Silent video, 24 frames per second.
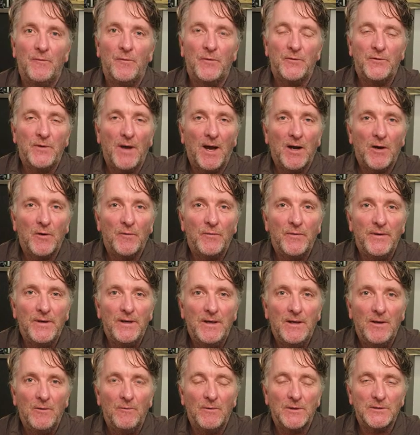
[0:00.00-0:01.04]

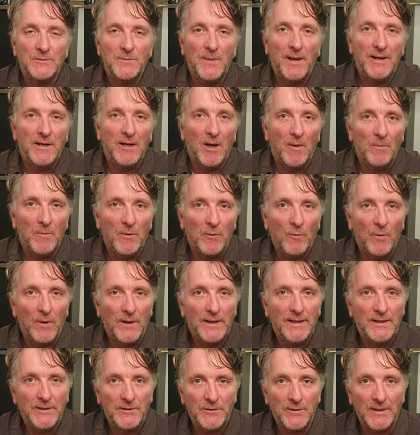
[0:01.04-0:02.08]
Photography was my number
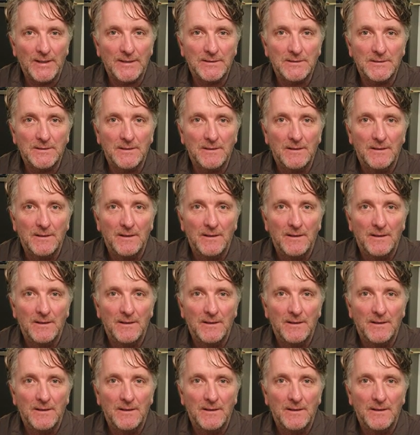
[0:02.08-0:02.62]
one interest.